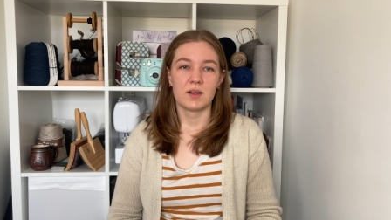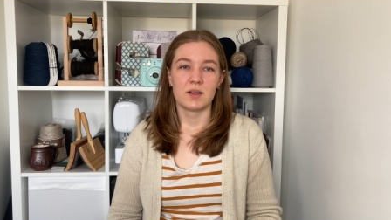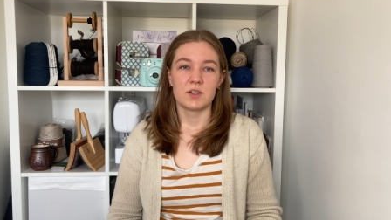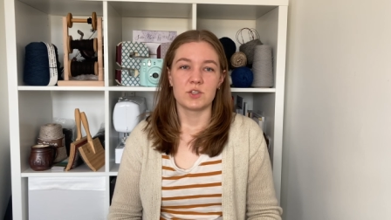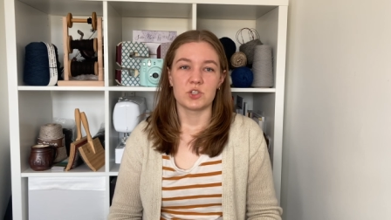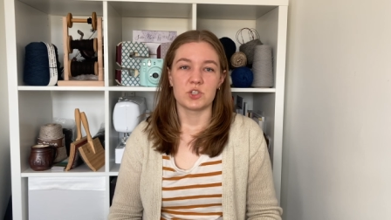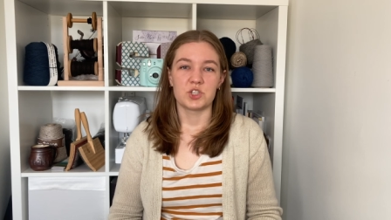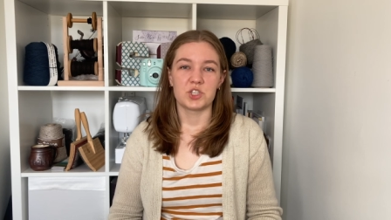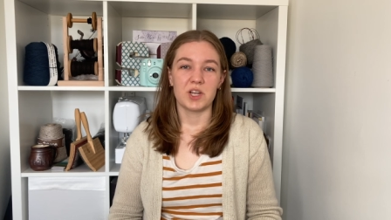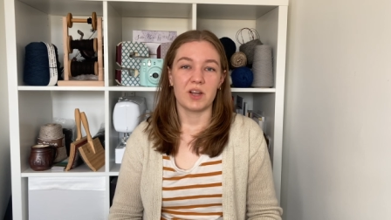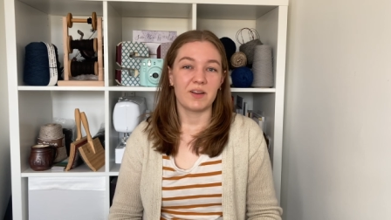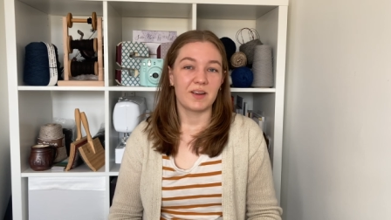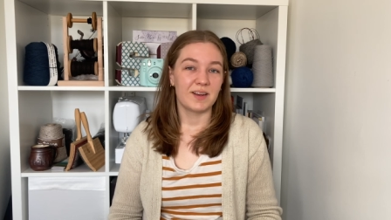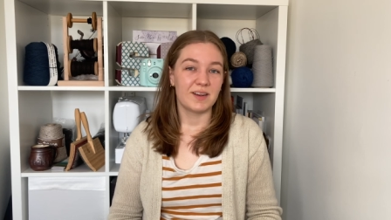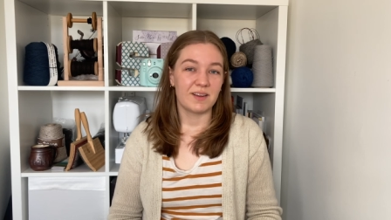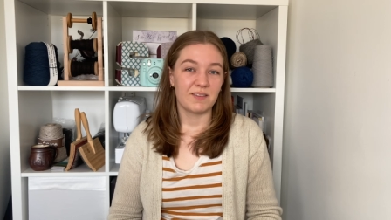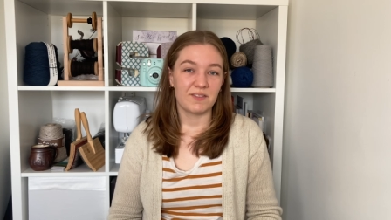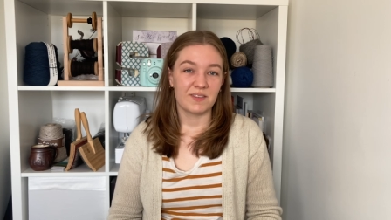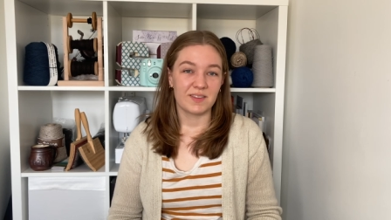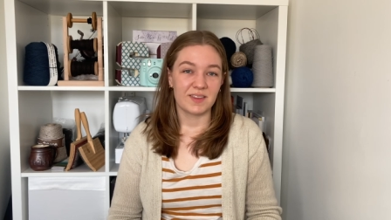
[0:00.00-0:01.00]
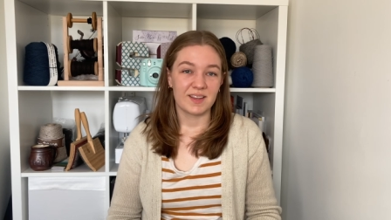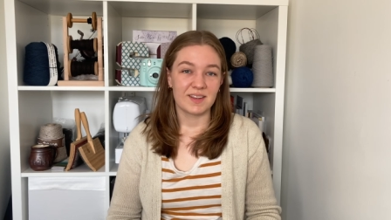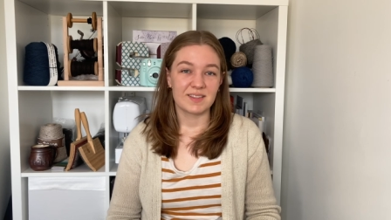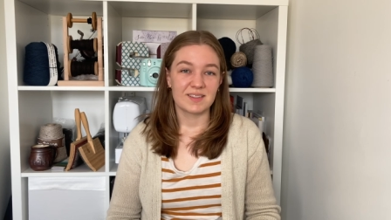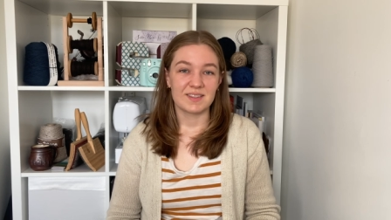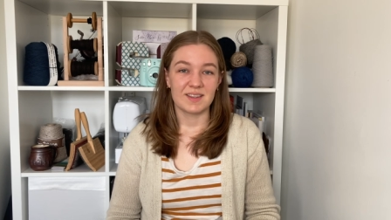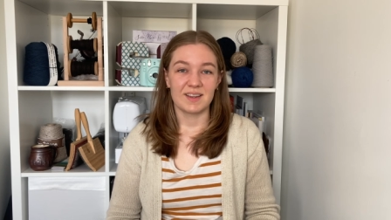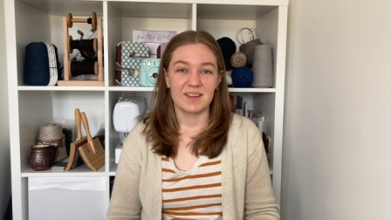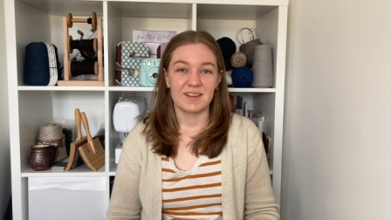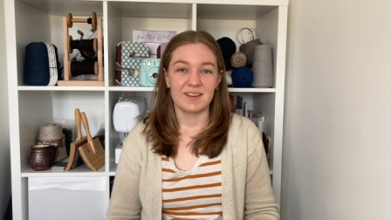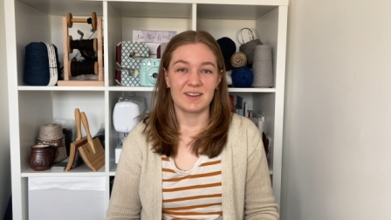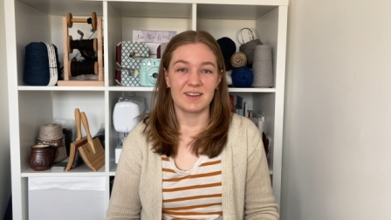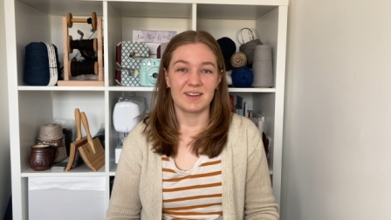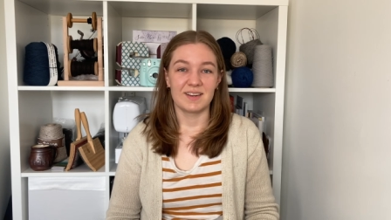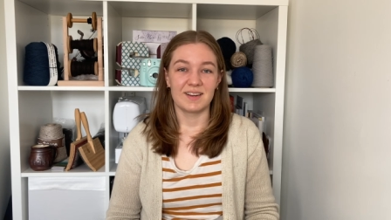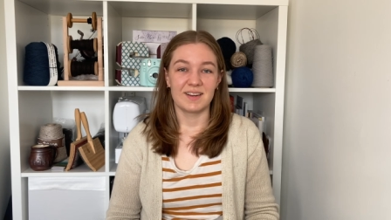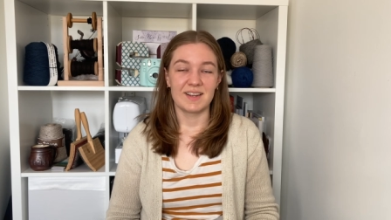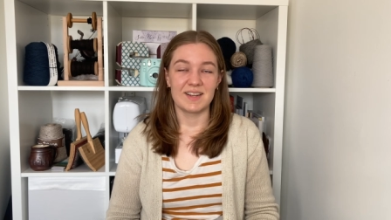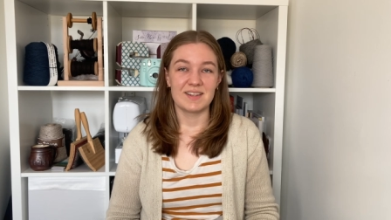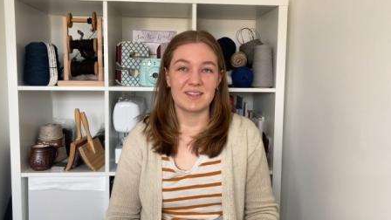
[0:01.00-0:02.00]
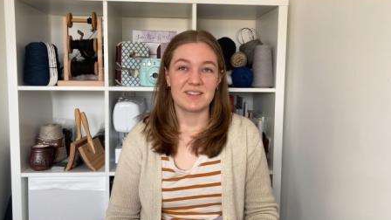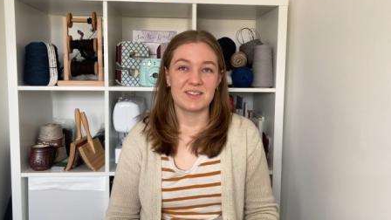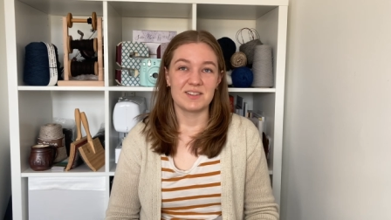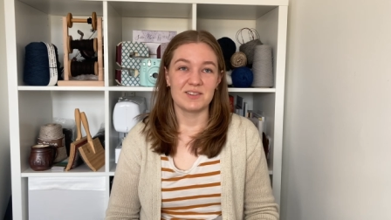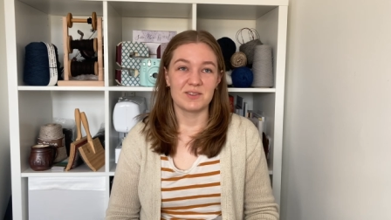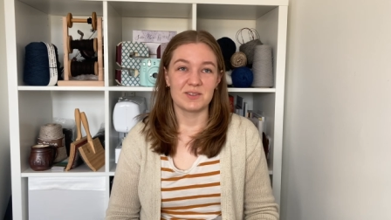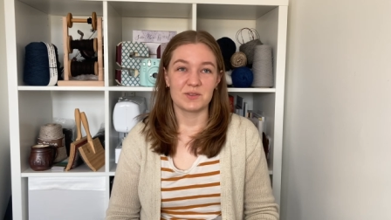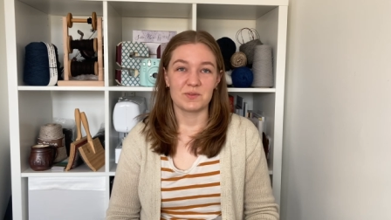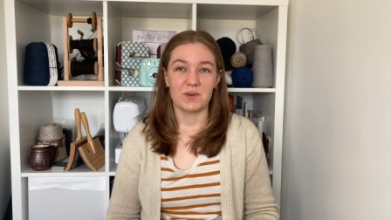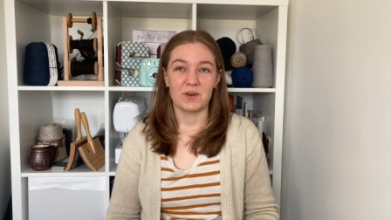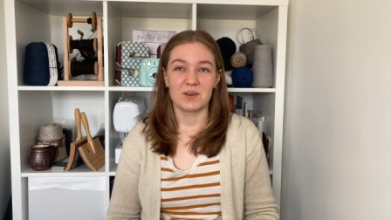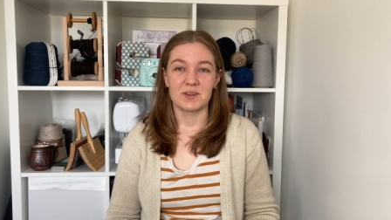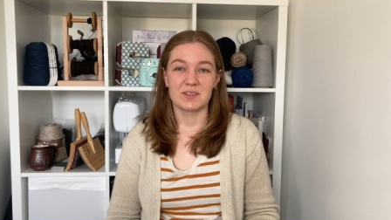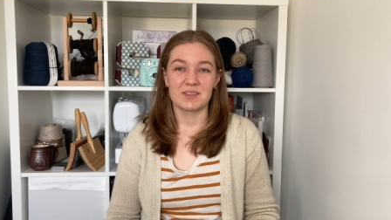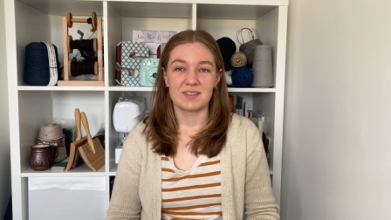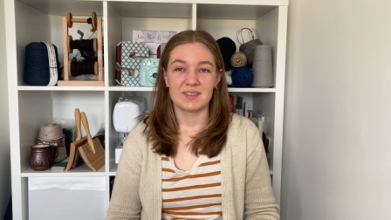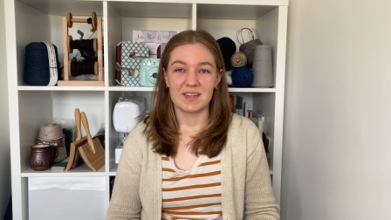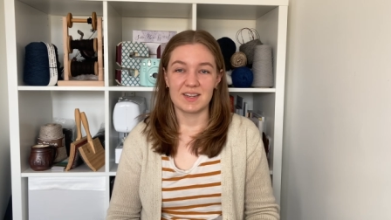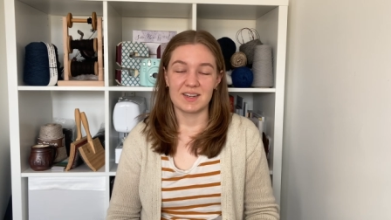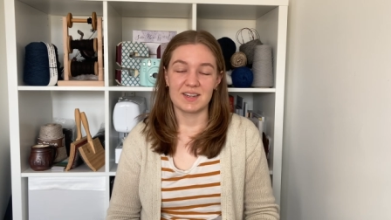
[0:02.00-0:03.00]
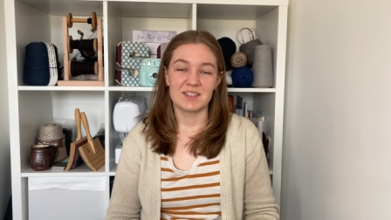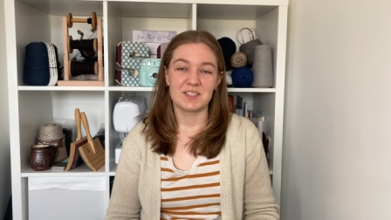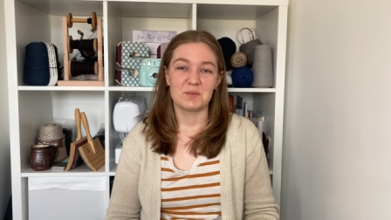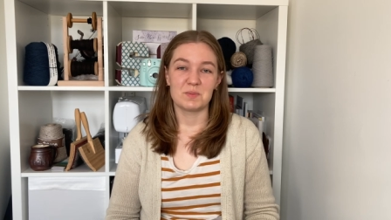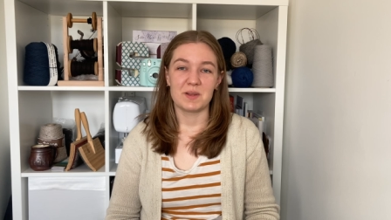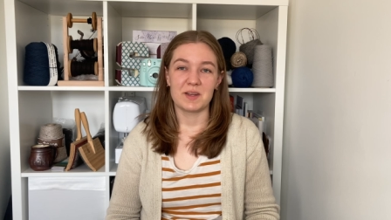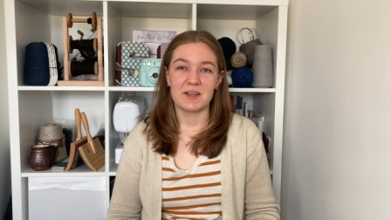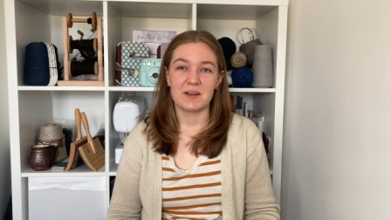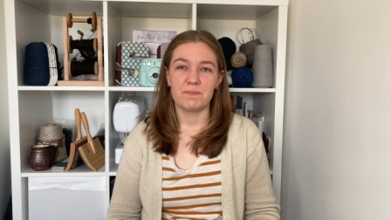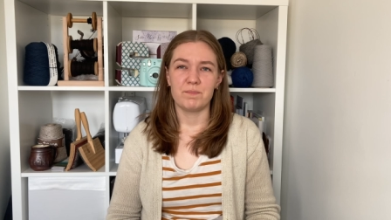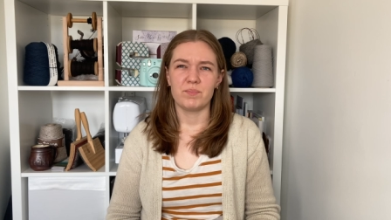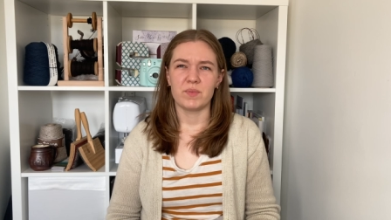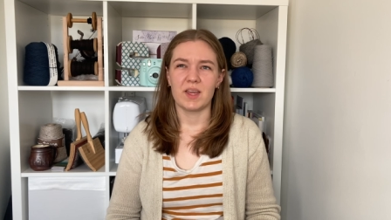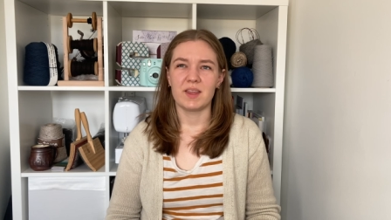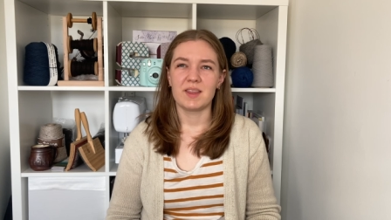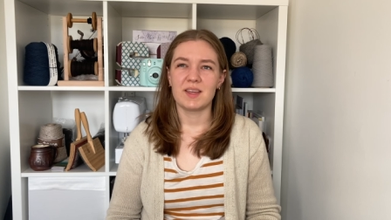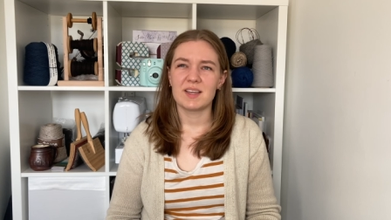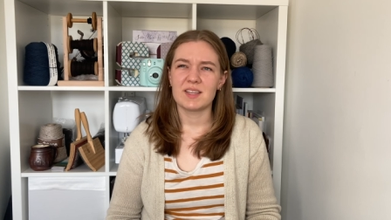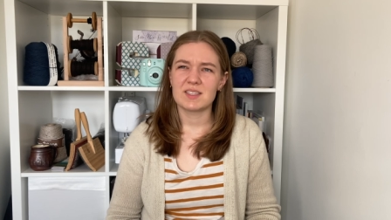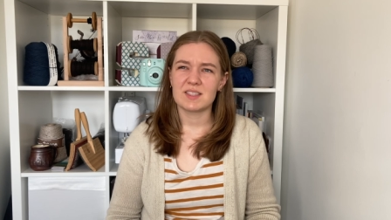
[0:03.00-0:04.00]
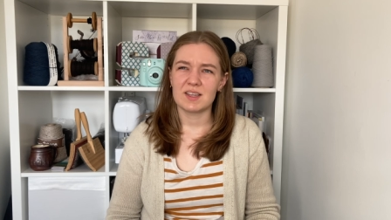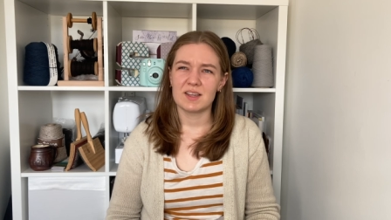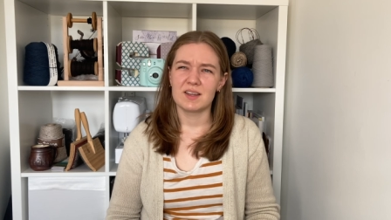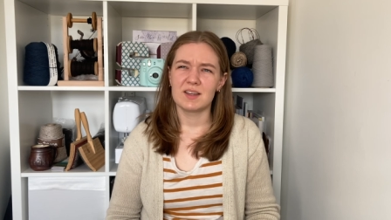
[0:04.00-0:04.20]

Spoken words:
just sharing different things that you're into as far as knitting and spinning. I think it's